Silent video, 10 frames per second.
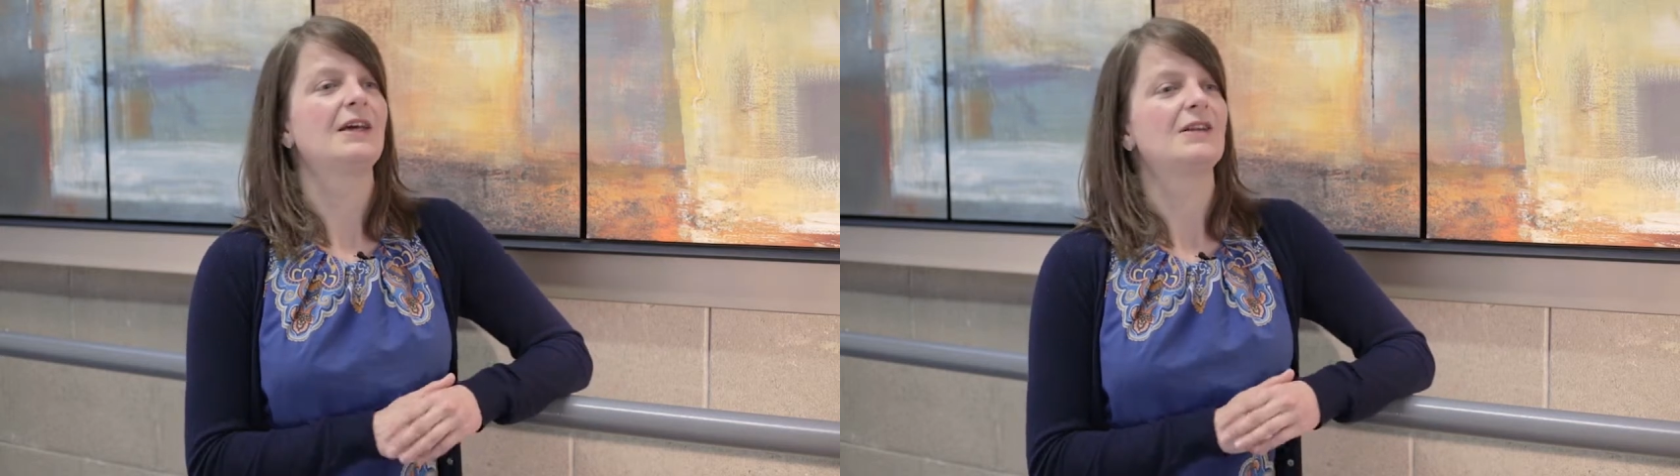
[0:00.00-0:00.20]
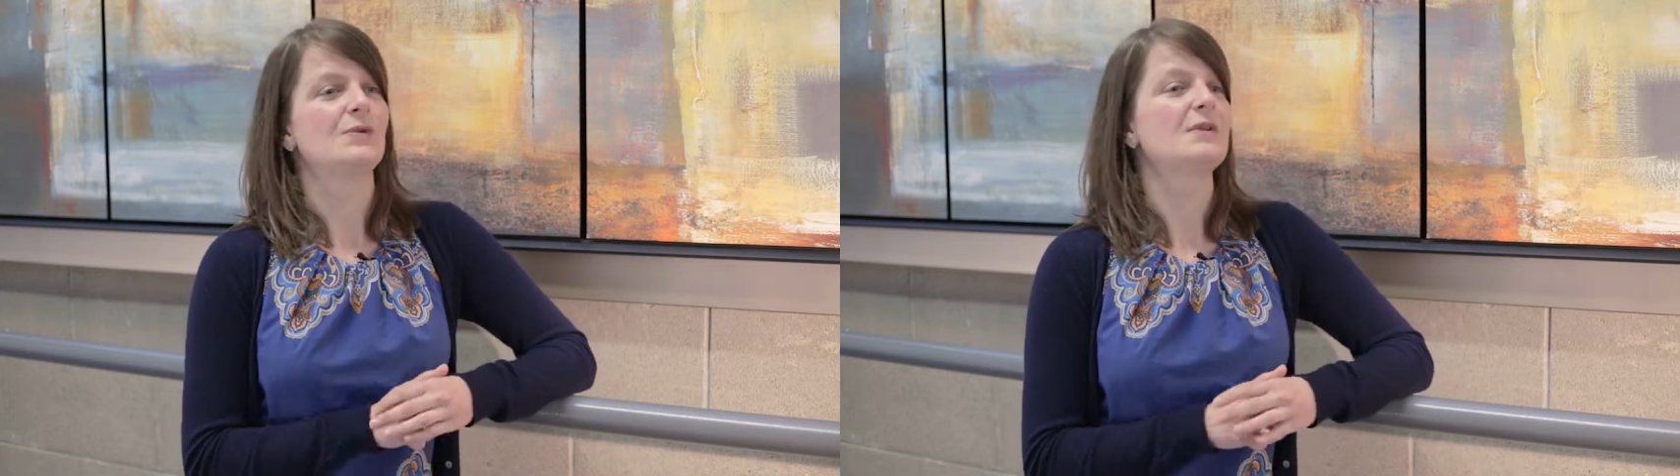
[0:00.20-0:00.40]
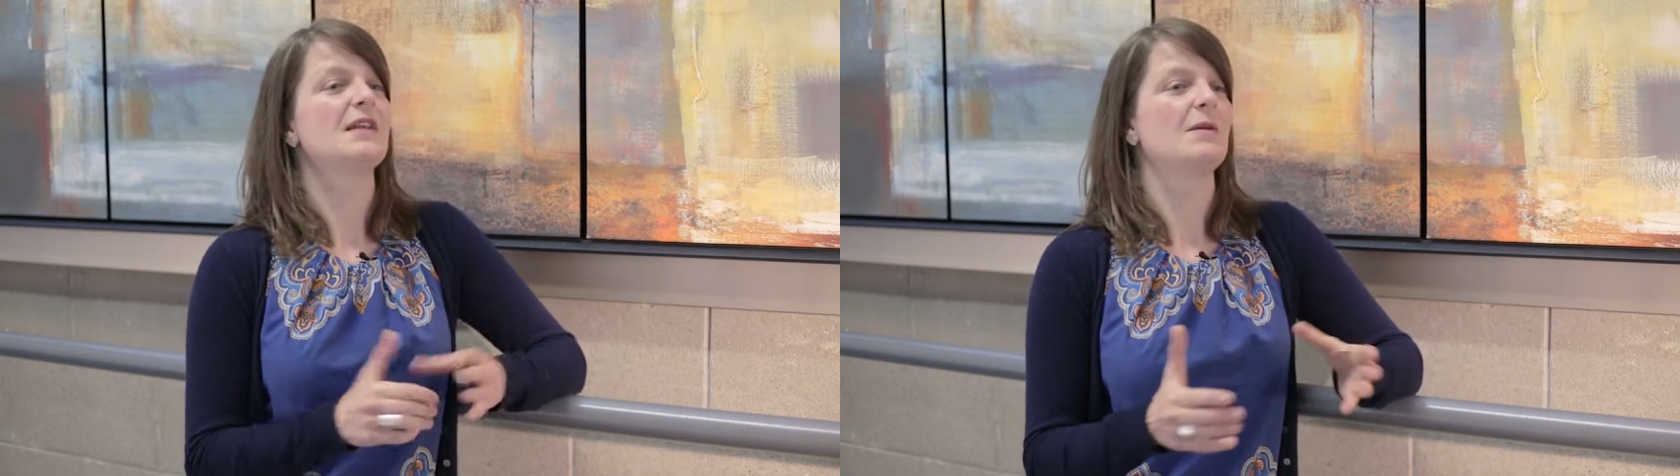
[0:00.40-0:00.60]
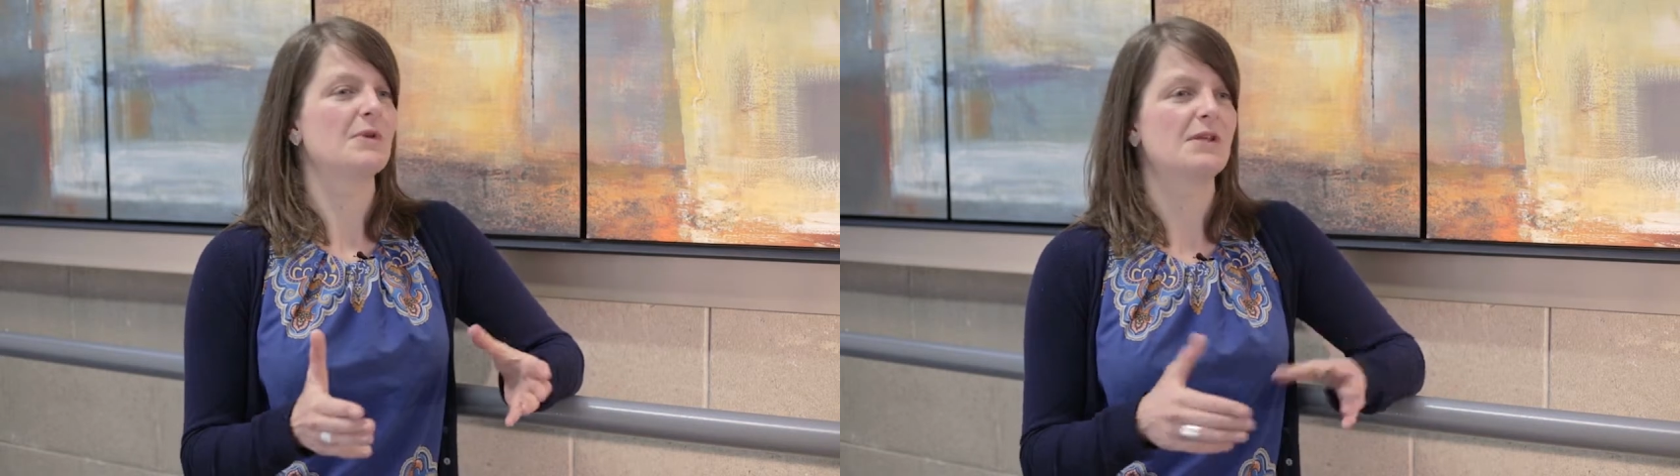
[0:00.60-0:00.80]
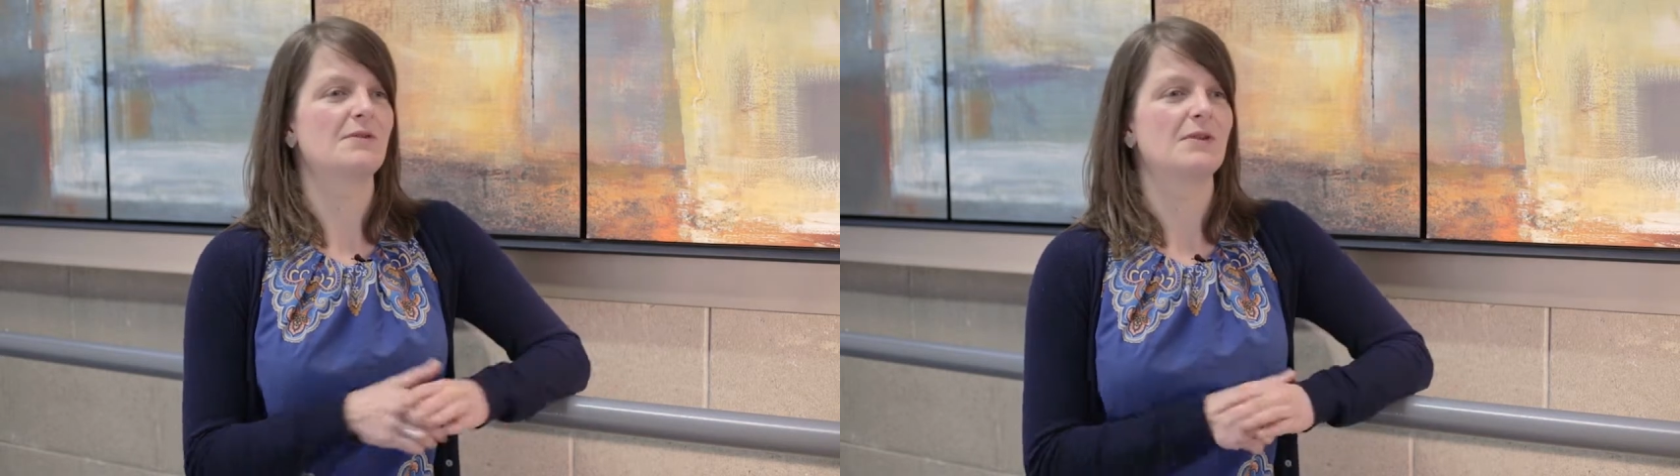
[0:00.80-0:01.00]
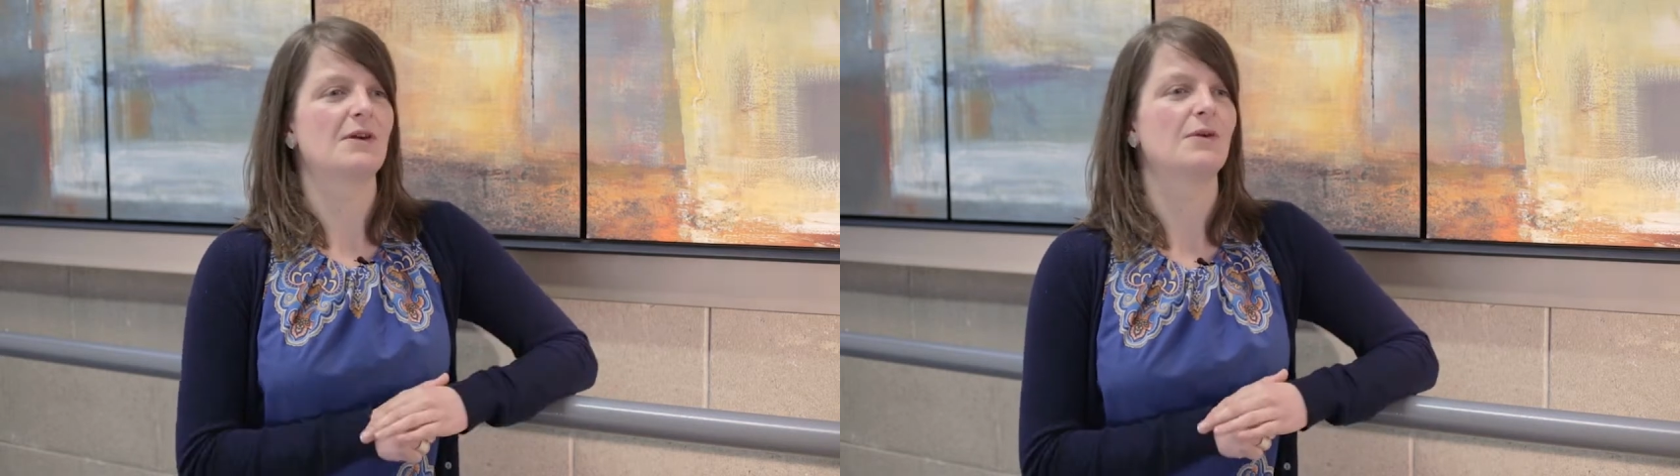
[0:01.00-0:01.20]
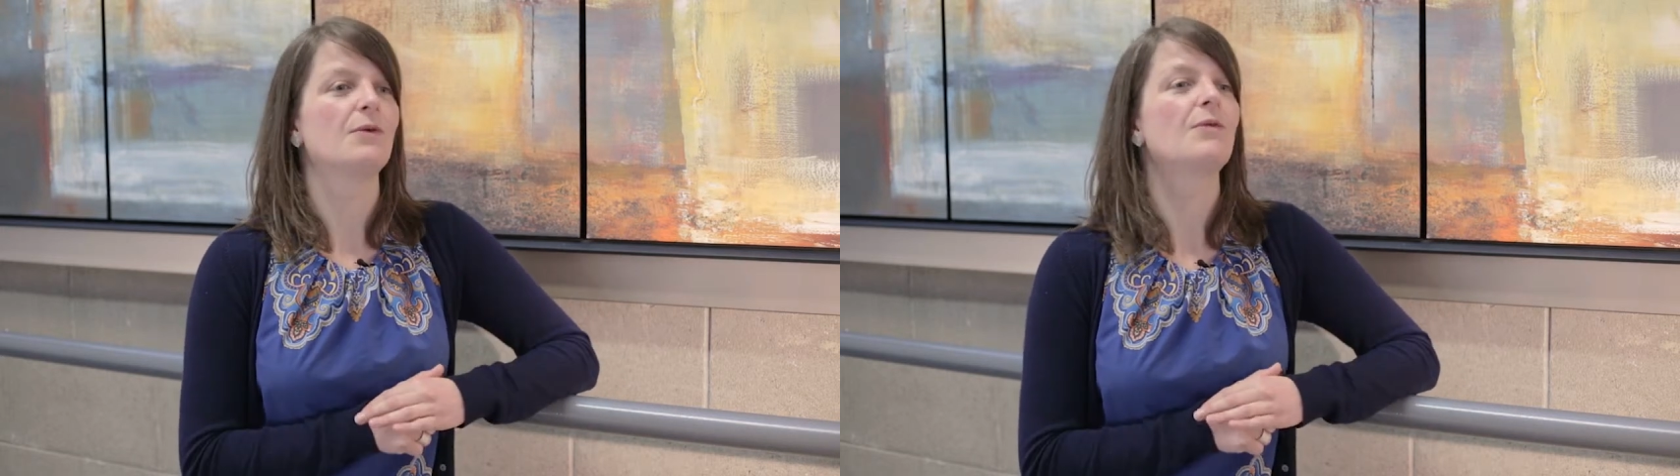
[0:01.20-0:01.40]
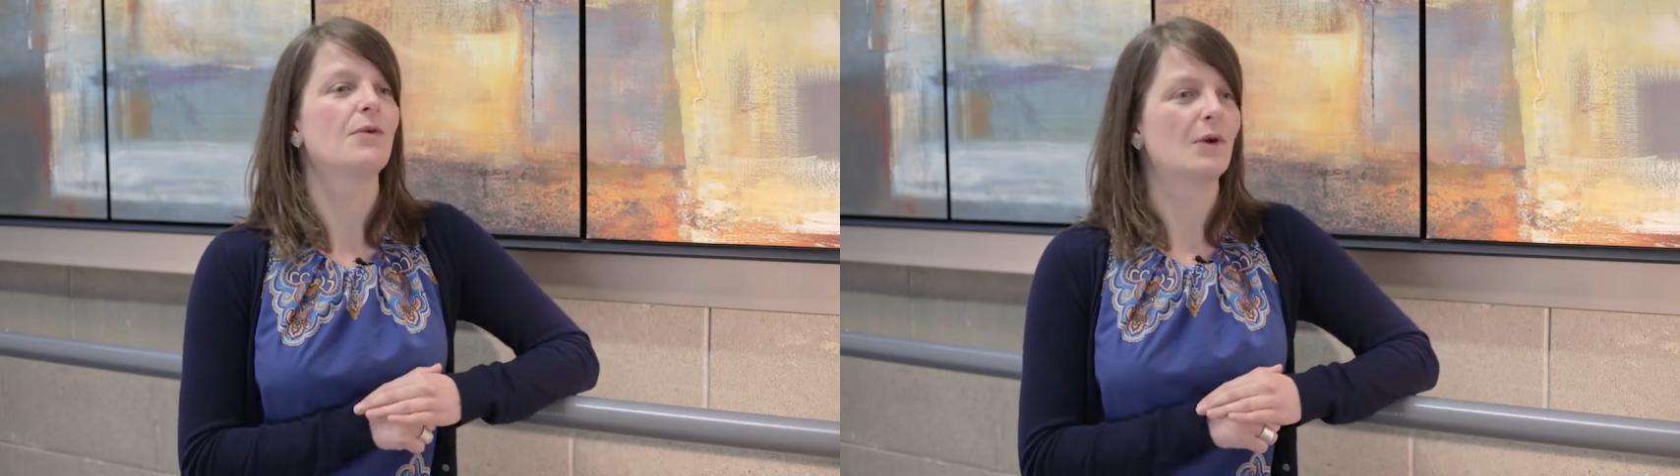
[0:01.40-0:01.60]
so a statement of their
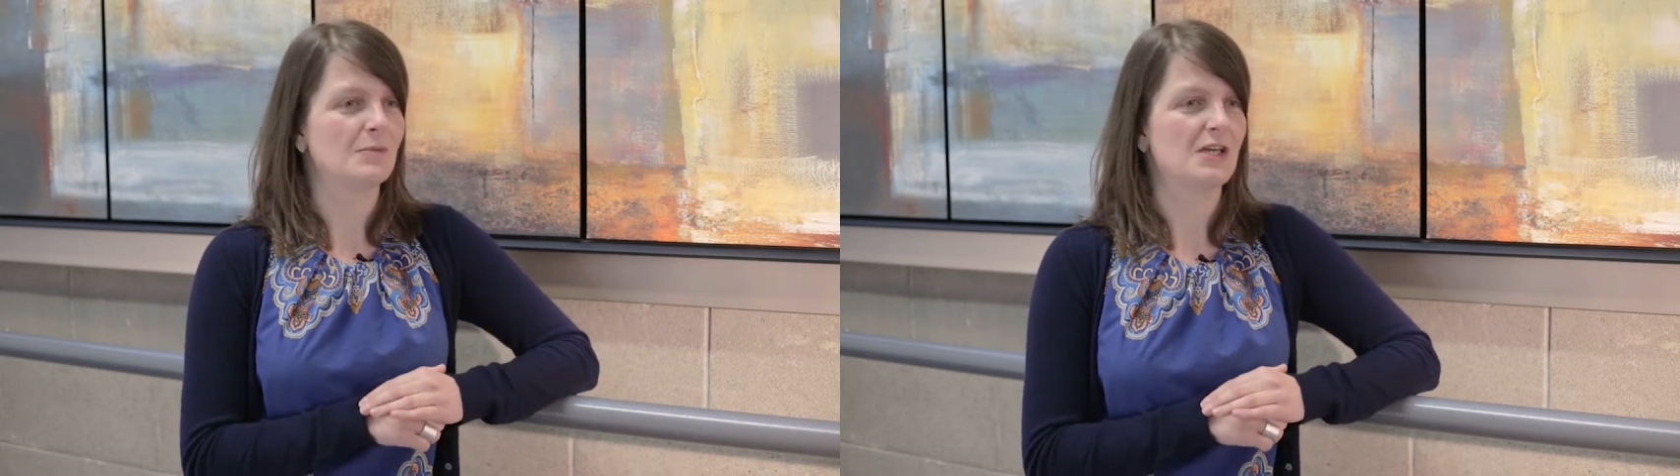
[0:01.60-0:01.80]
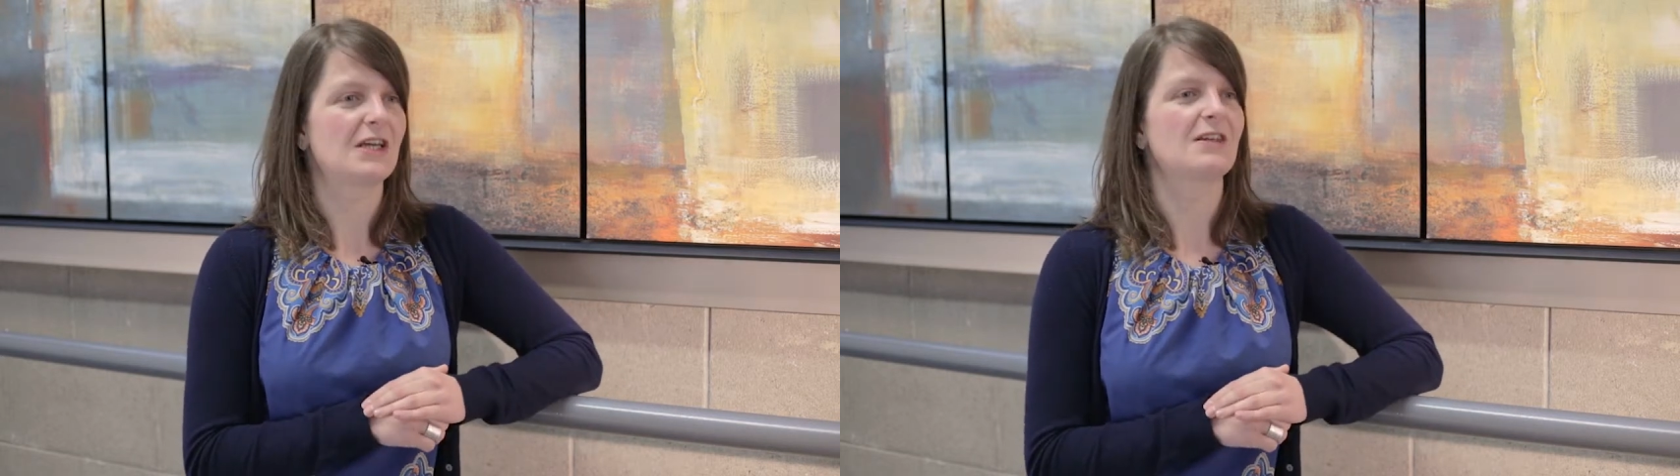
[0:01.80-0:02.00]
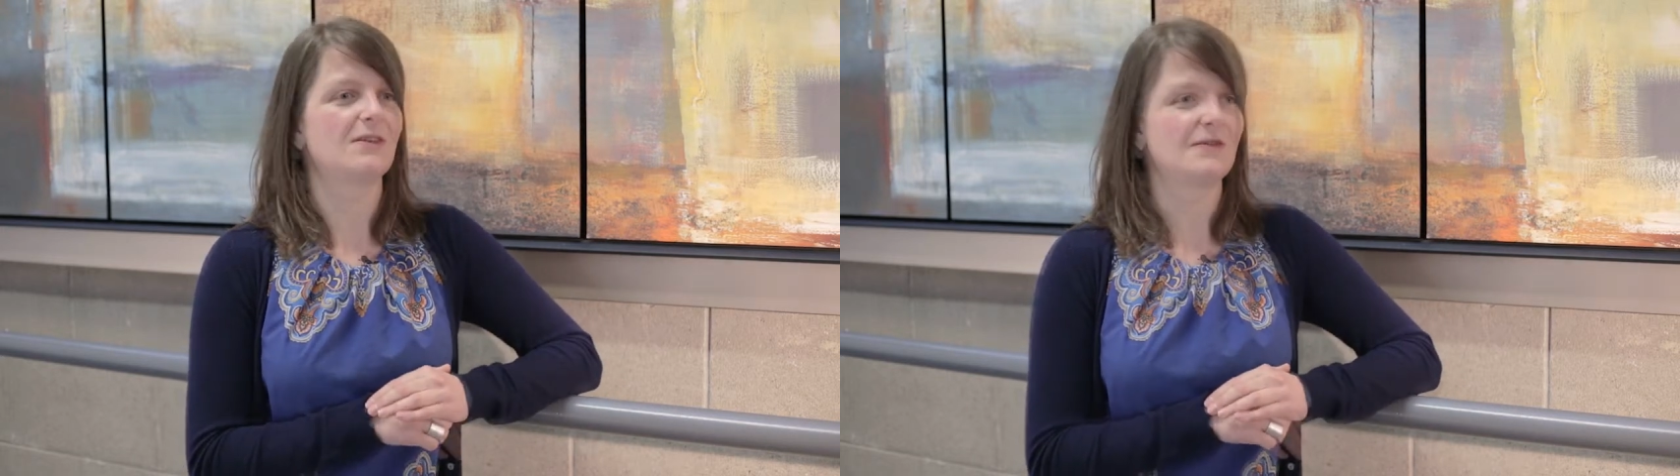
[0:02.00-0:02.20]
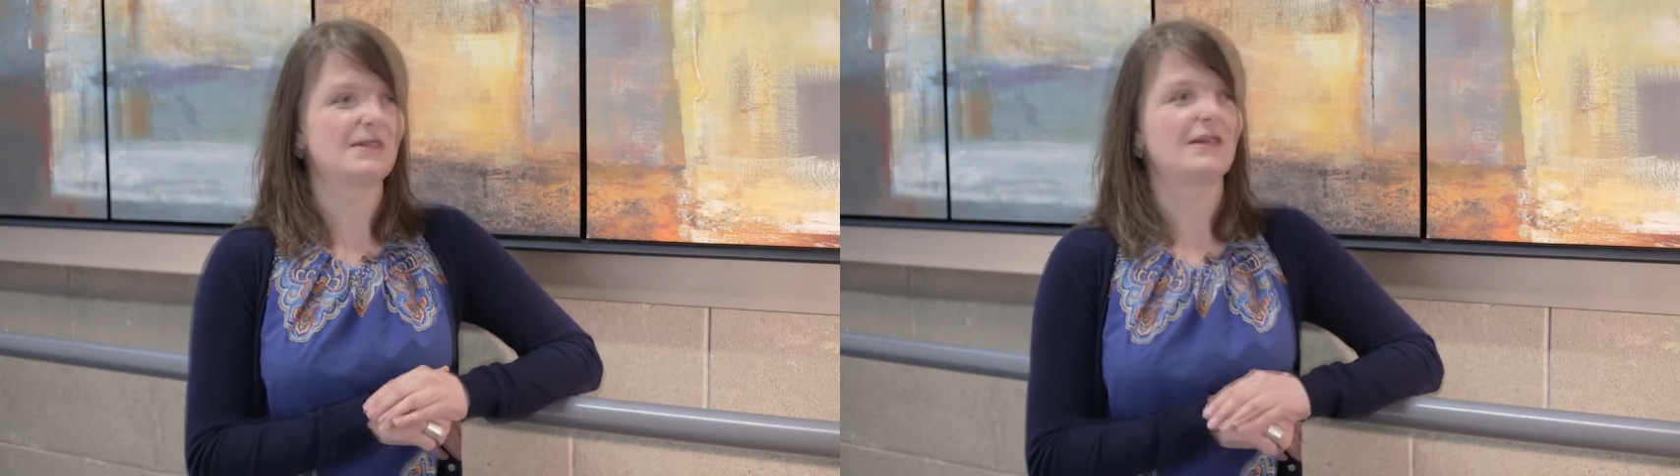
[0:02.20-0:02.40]
overall objectives.